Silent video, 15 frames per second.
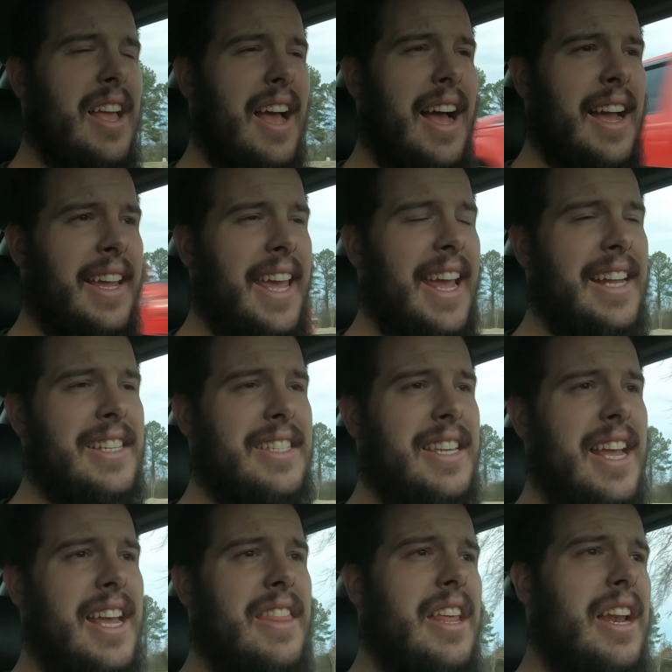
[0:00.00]
I can't
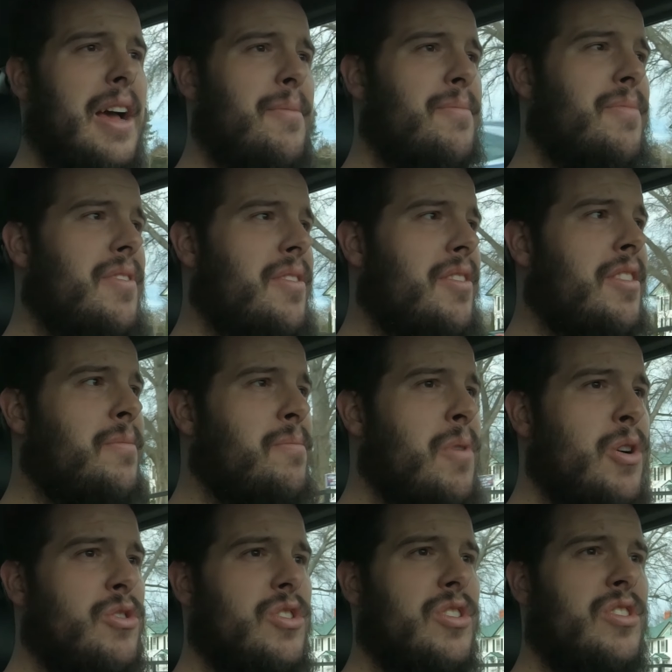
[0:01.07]
say that I'm
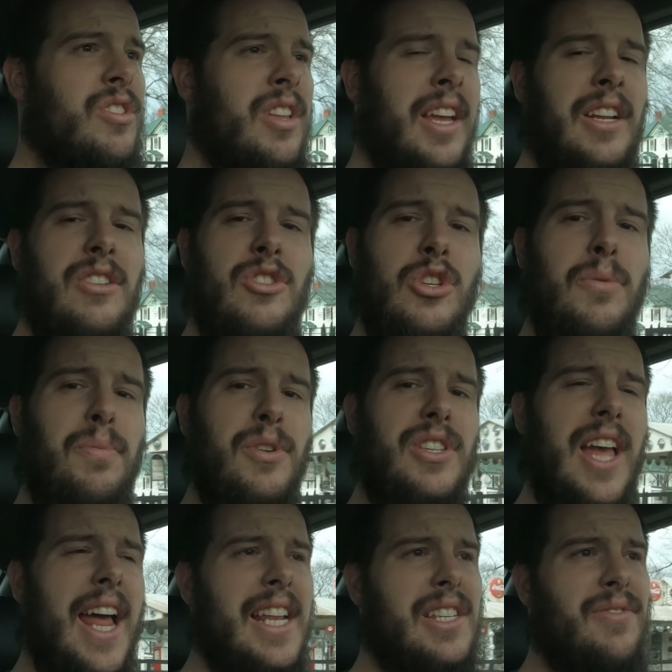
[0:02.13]
super
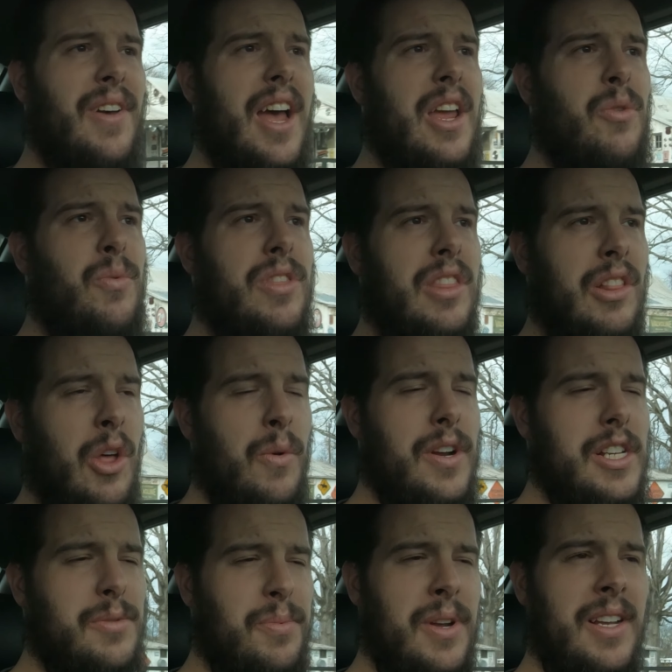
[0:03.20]
satisfied with the lowering
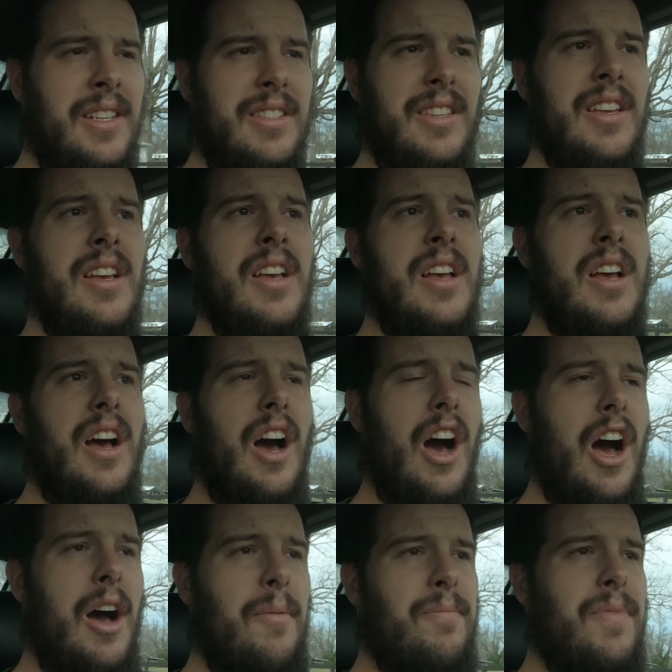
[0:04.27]
springs.
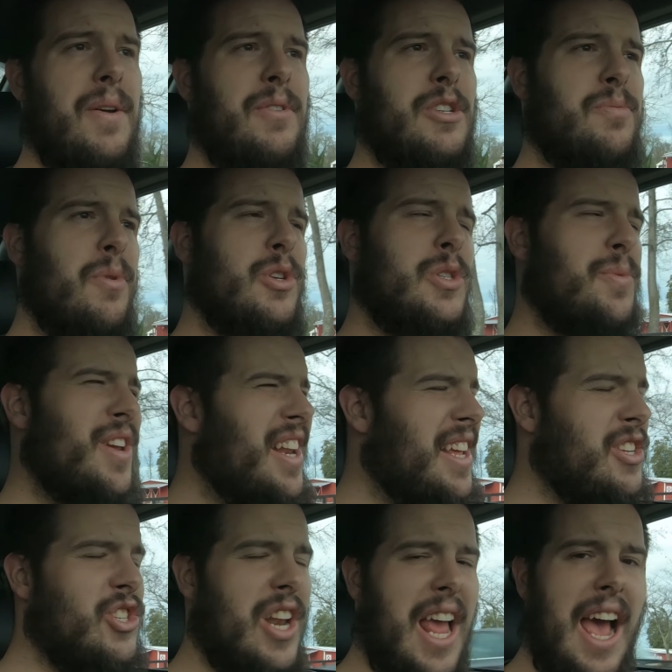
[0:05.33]
They were supposed to be an
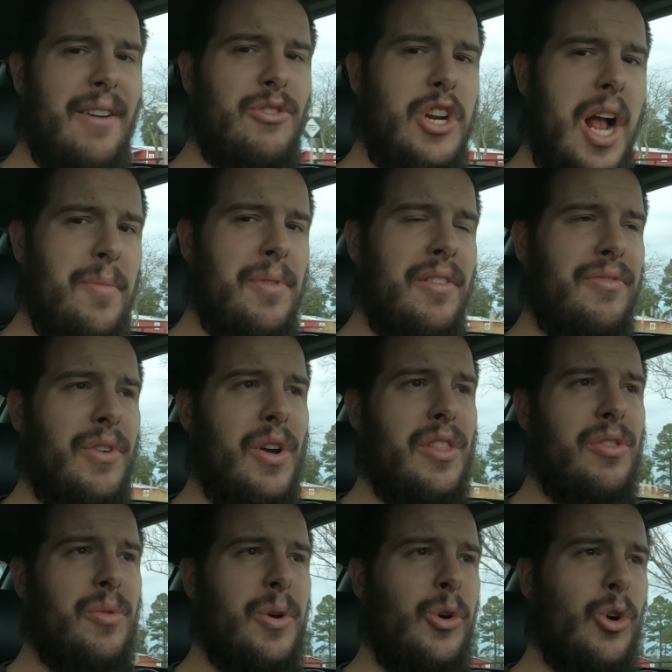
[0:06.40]
1.5 inch drop in the front,
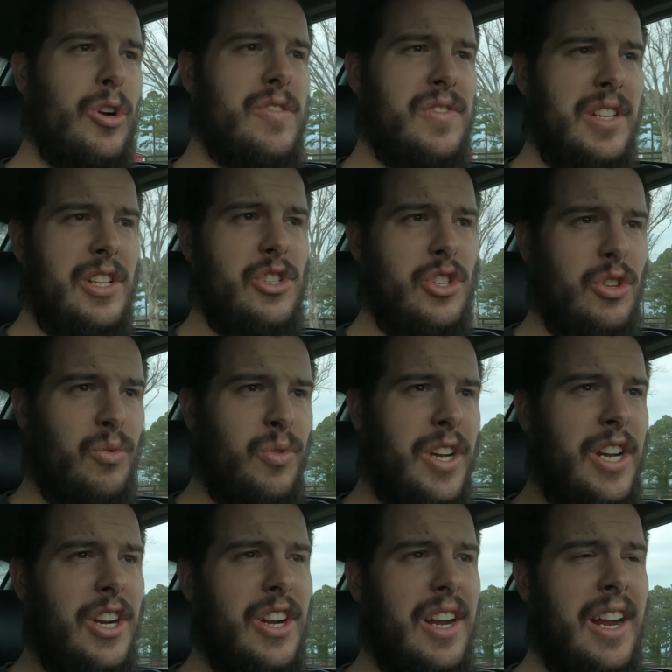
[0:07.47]
3/4 inch in the
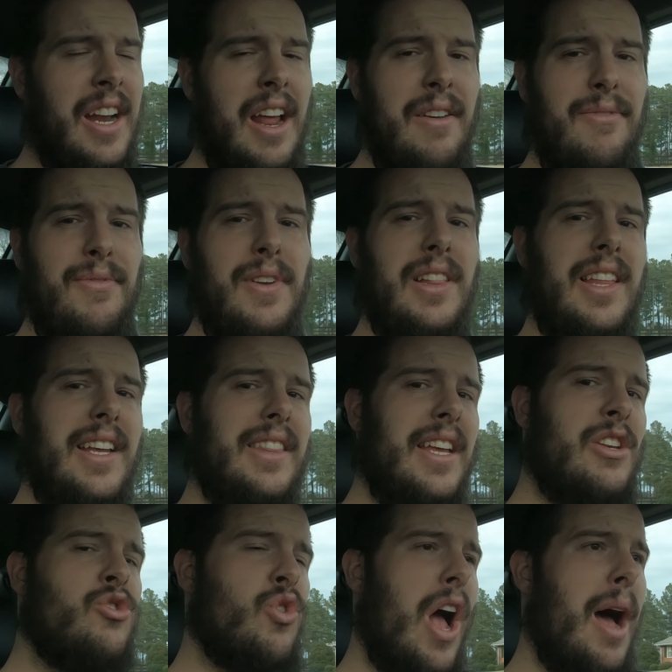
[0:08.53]
rear, and I feel like they
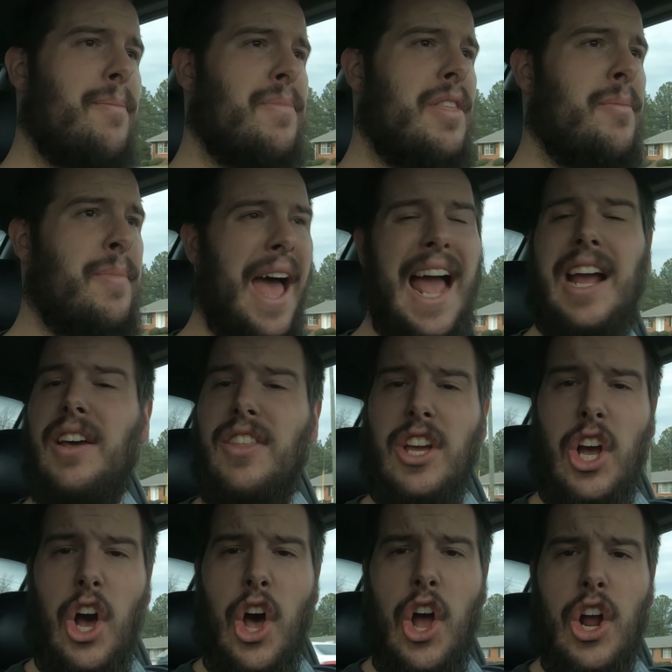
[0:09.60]
dropped the back of the
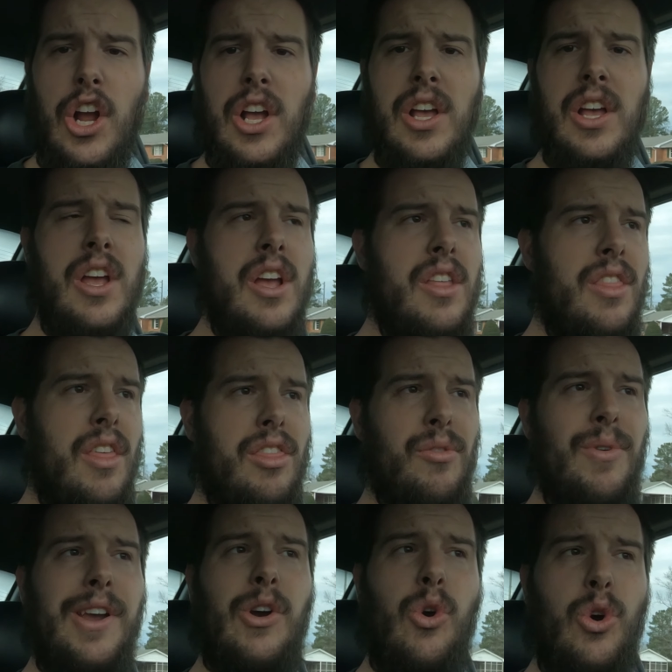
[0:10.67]
car the
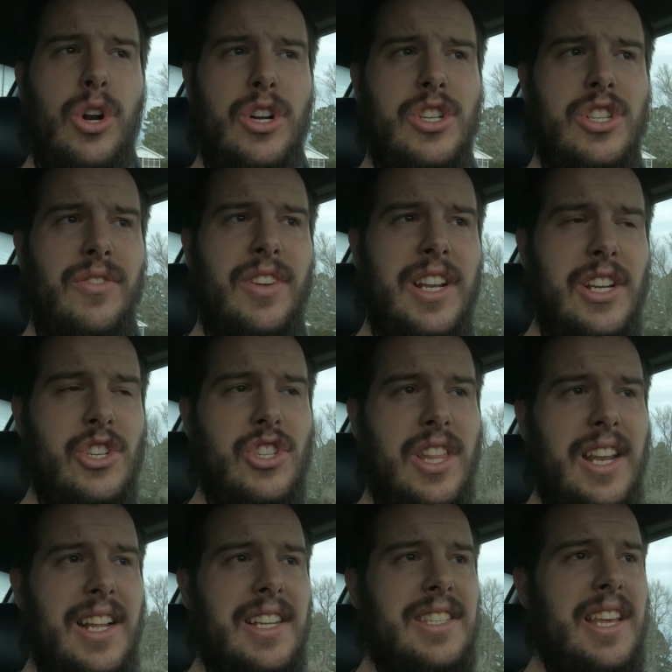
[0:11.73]
3/4 inch that
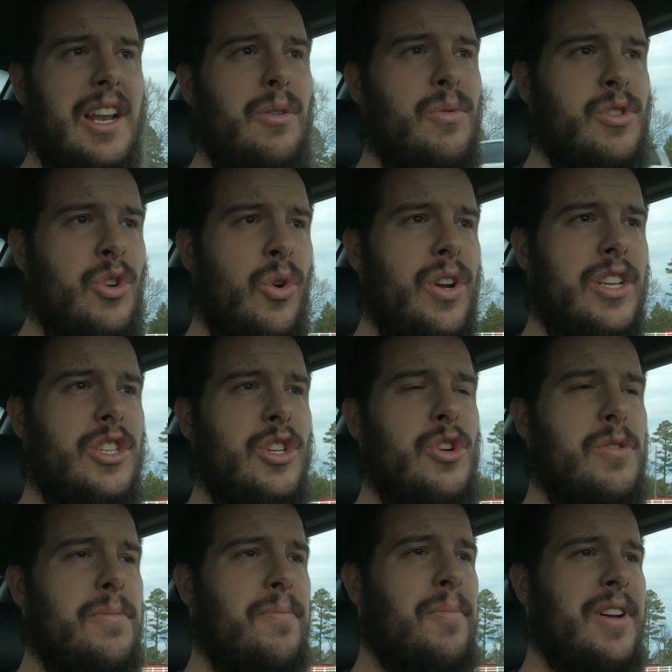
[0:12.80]
it said it was going to,
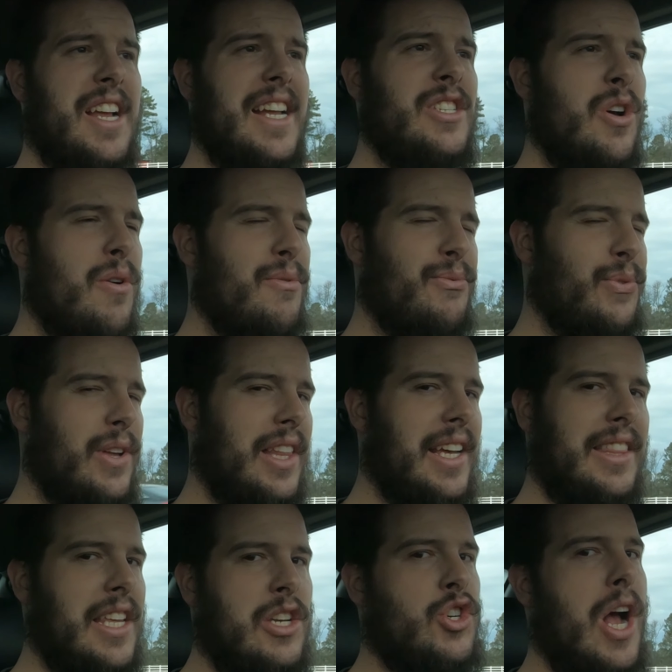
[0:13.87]
but I don't feel like
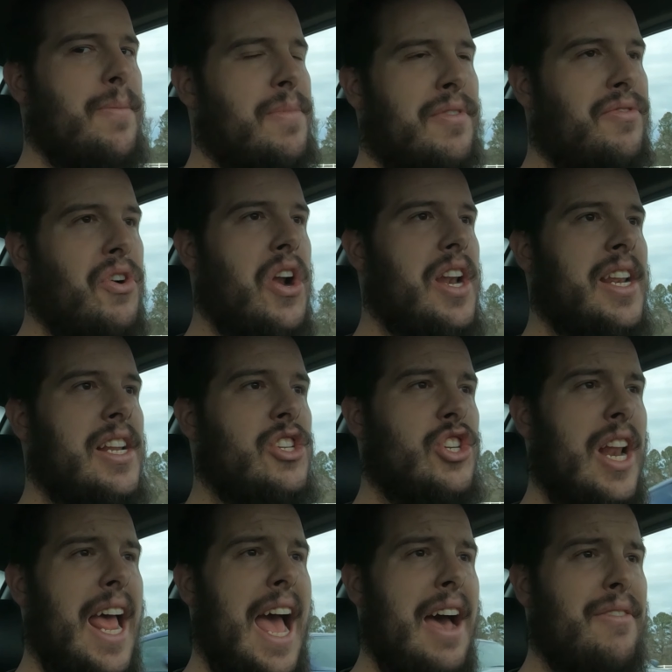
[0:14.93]
they dropped the front 1.5
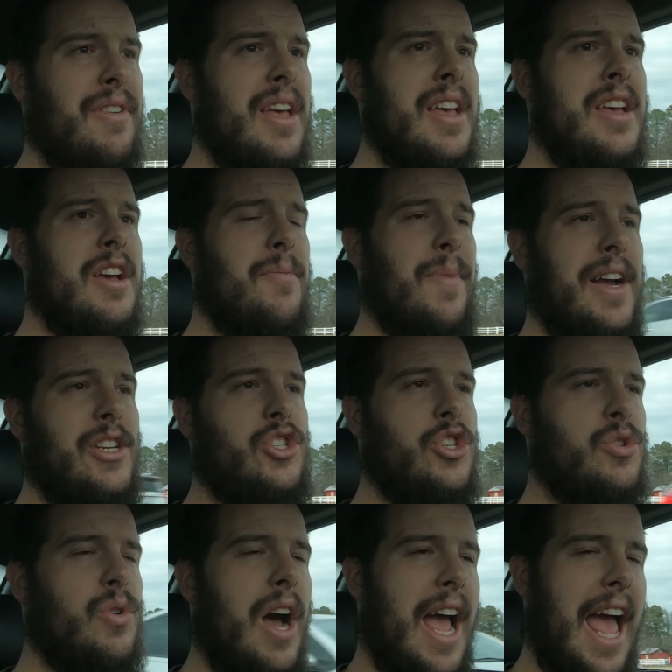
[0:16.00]
inches. Mind you,
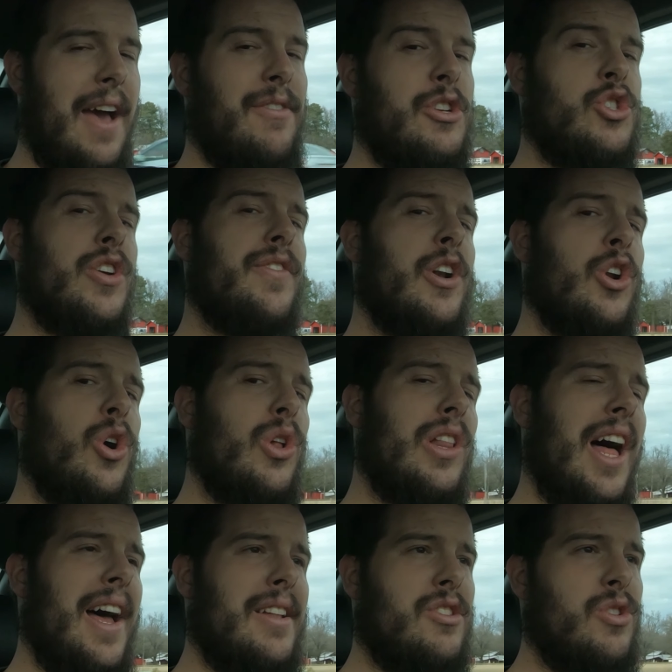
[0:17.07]
I haven't driven it a whole
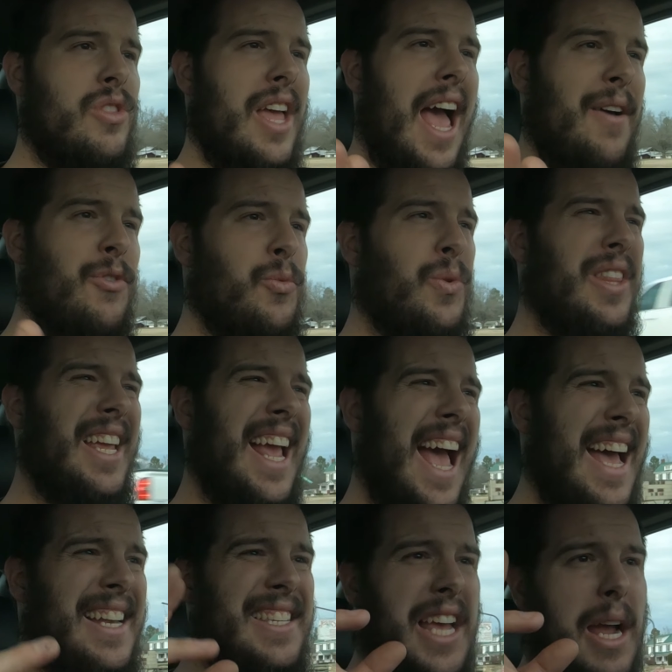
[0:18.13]
lot, so they haven't really
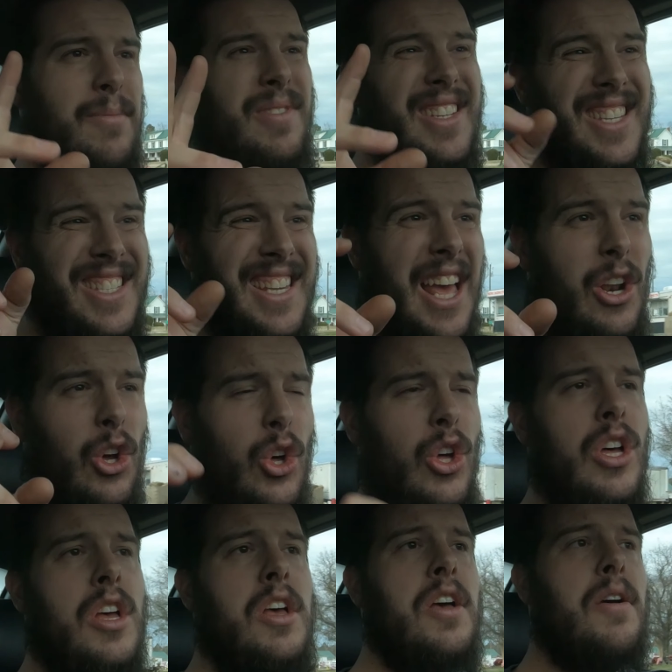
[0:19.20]
had time to settle,
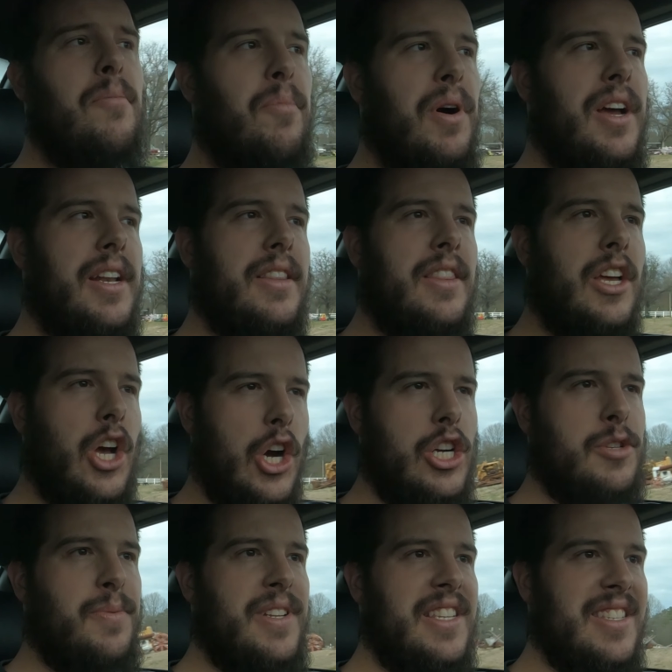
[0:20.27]
but the car's
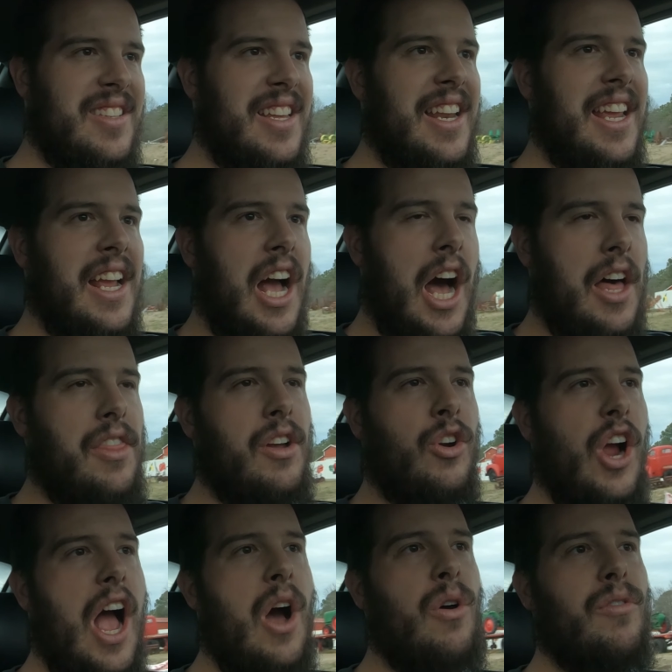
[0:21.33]
been sitting on the
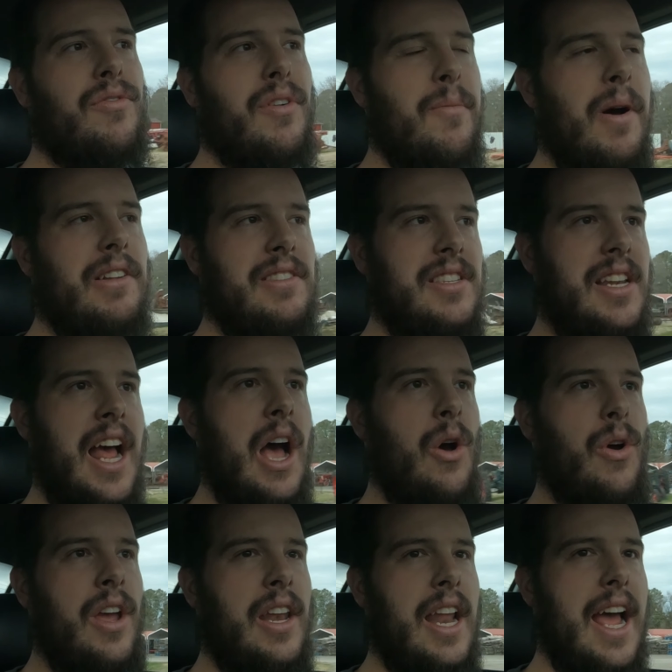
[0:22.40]
ground for months now,
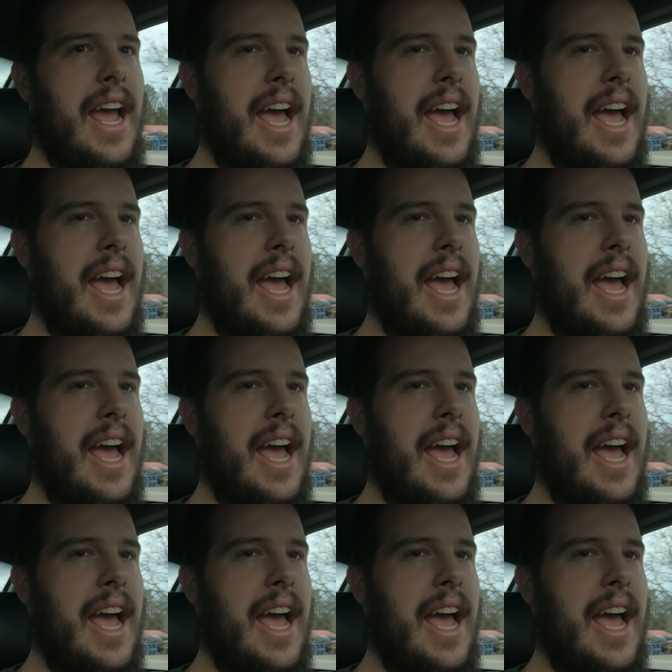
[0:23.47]
and